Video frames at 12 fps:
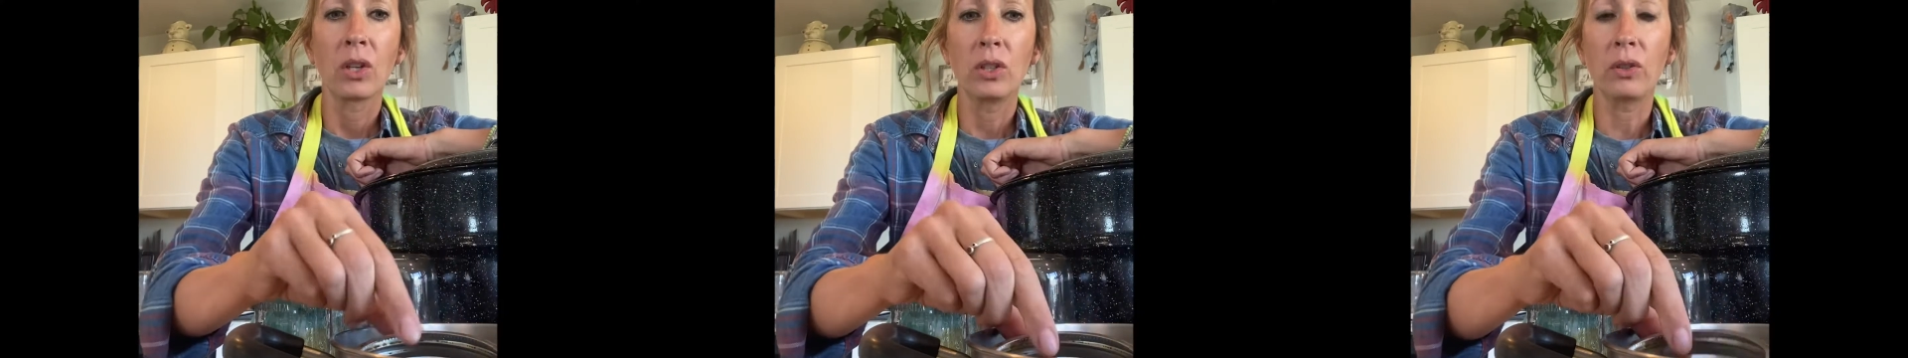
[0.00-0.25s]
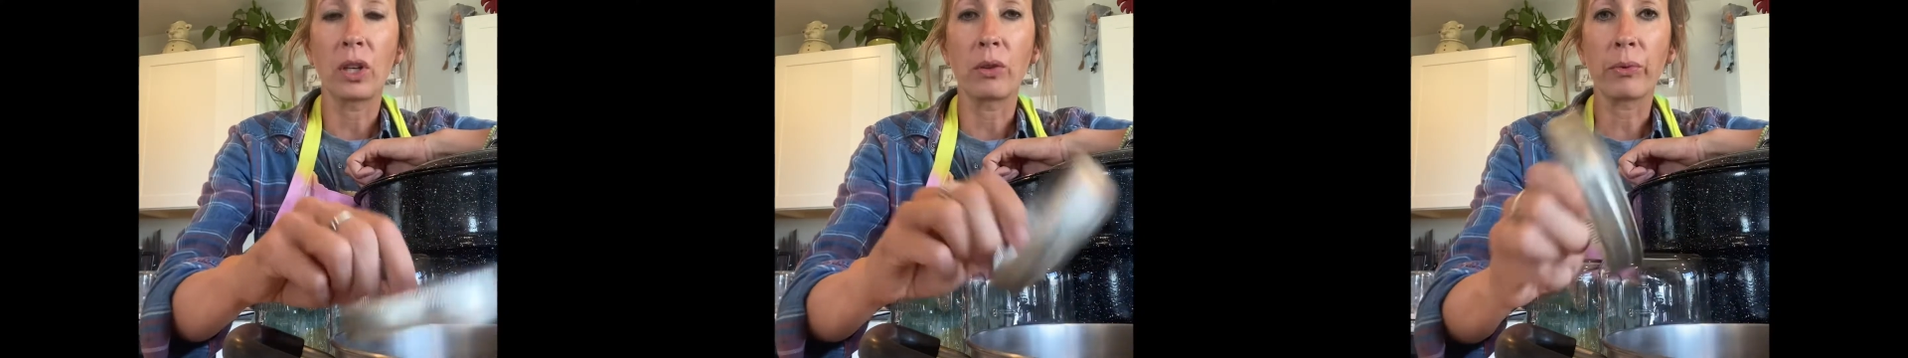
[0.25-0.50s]
You
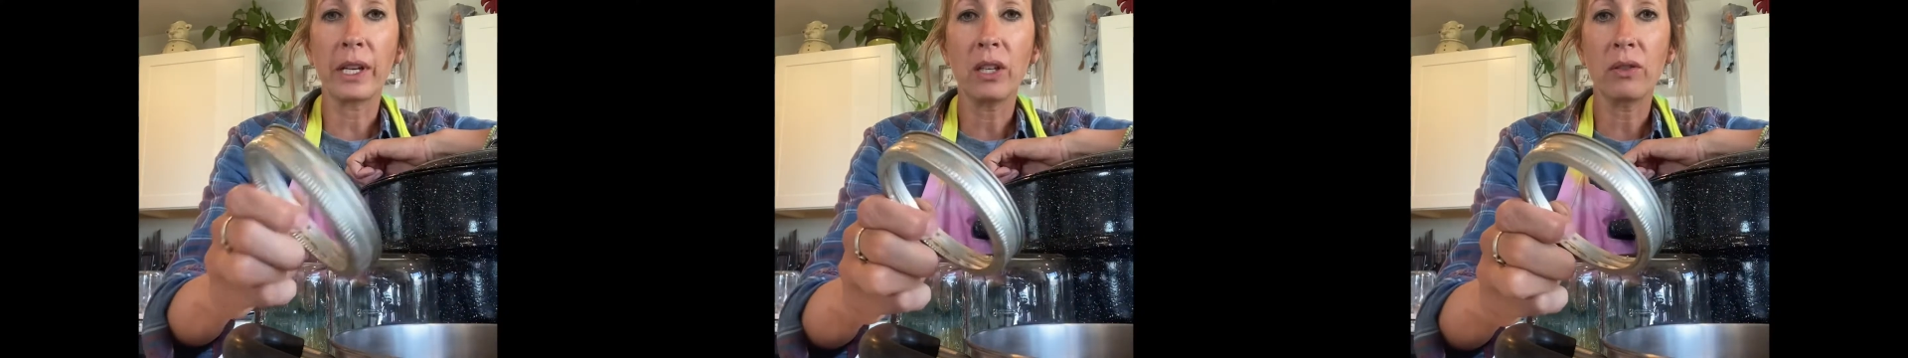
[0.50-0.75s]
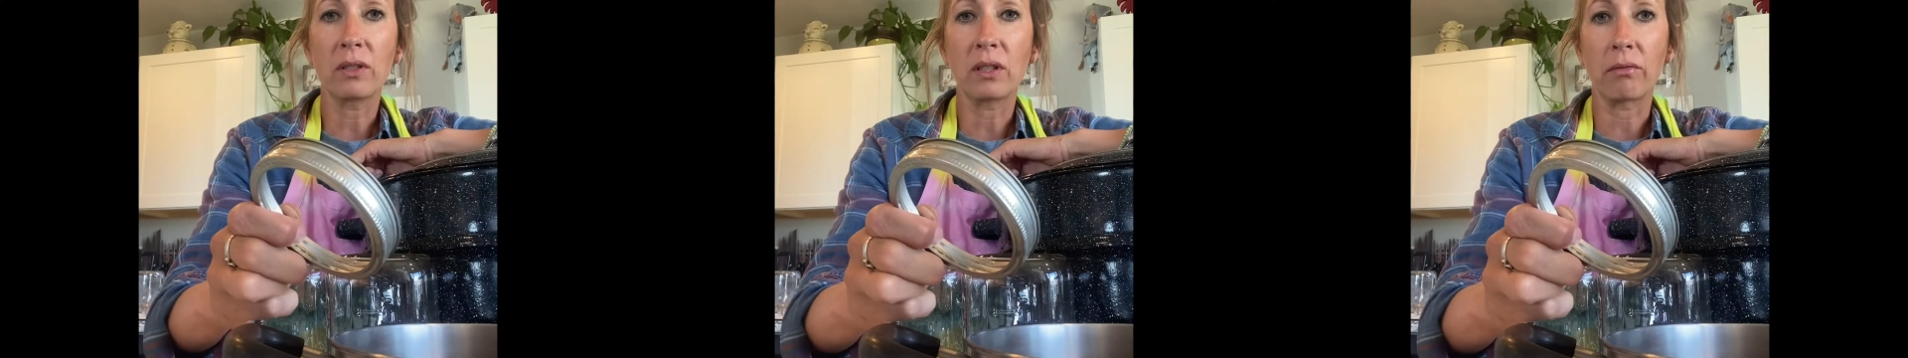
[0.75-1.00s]
can
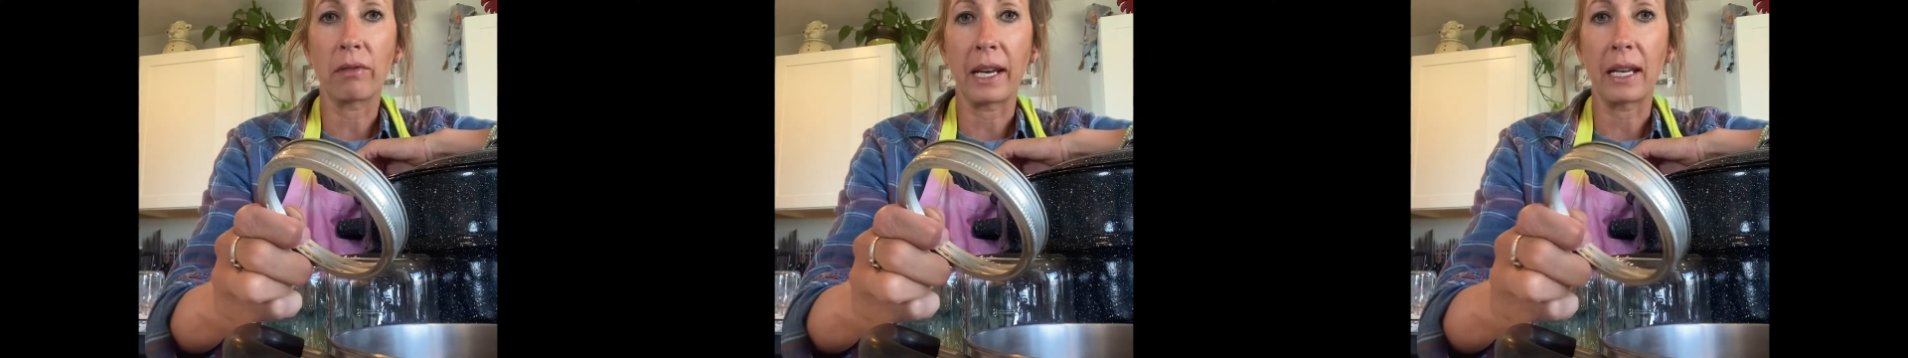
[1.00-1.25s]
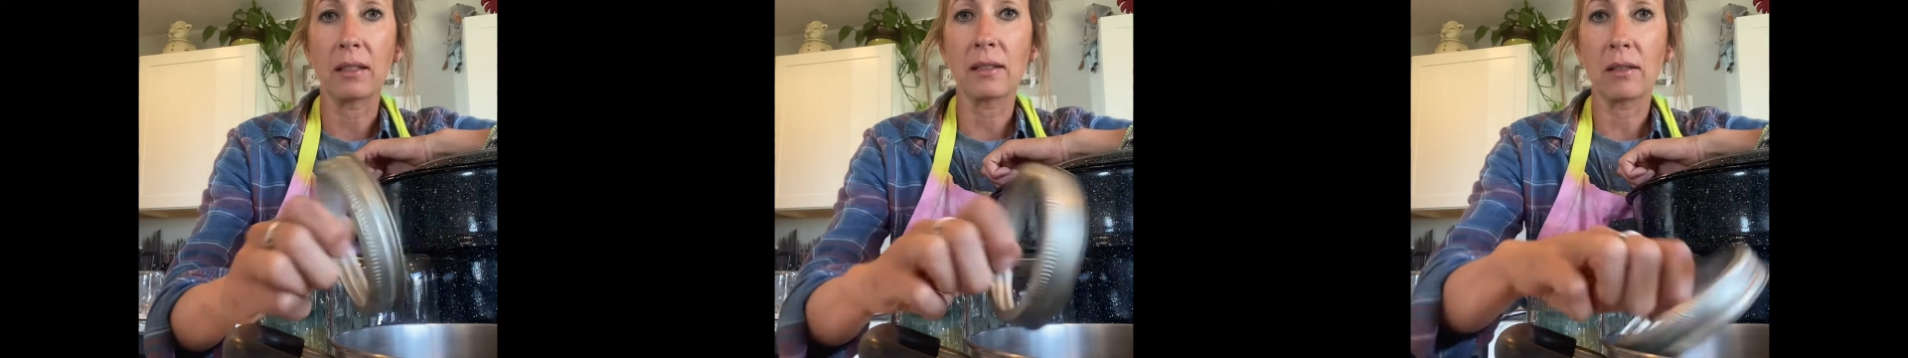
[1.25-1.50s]
reuse the
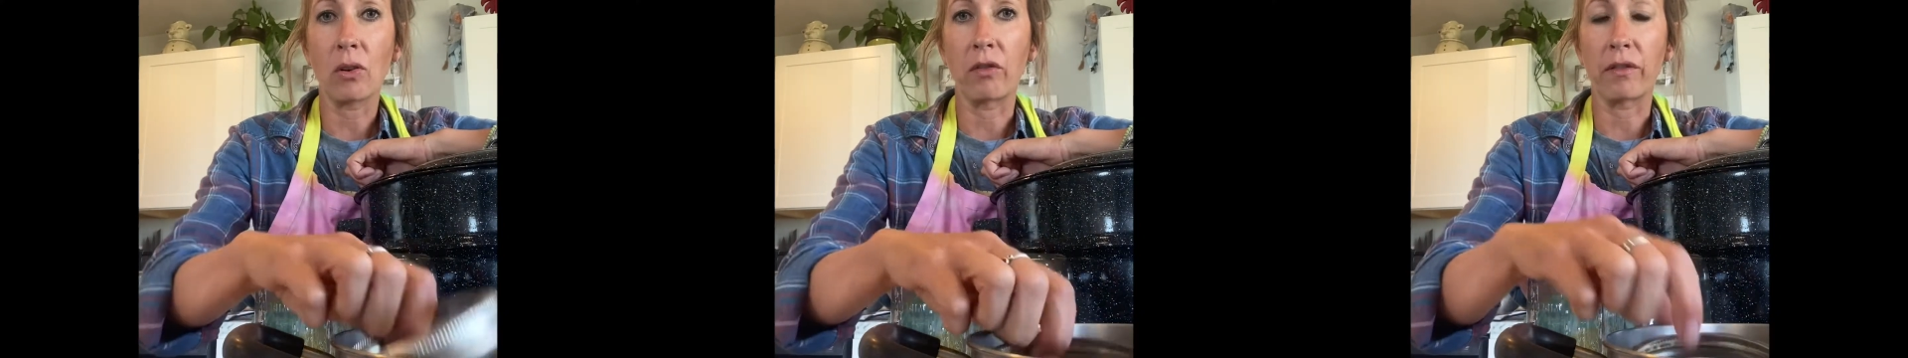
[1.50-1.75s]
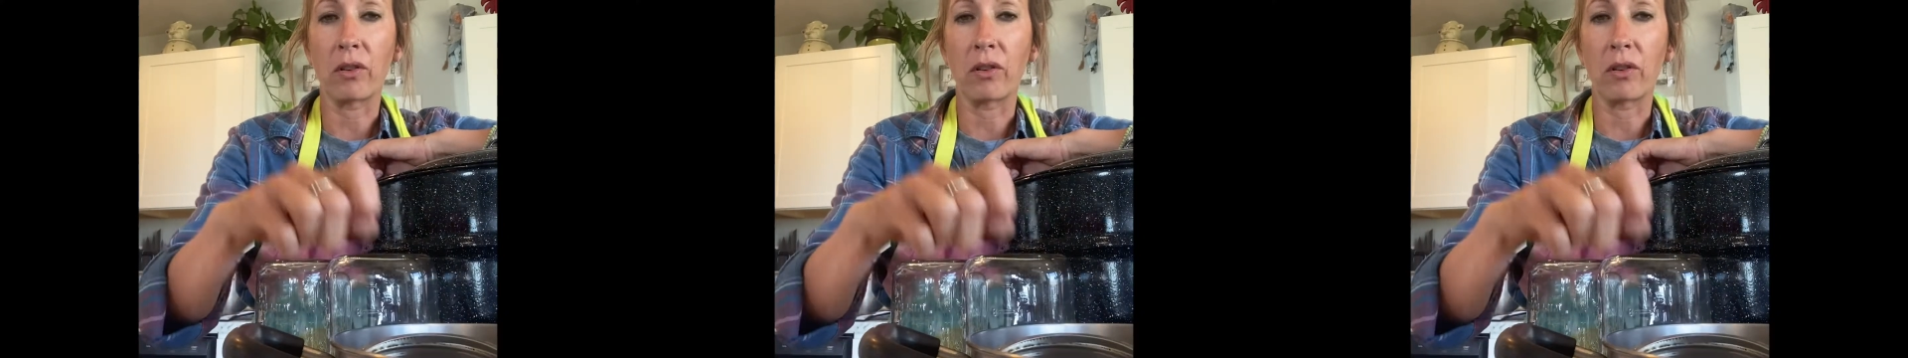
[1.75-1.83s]
rings over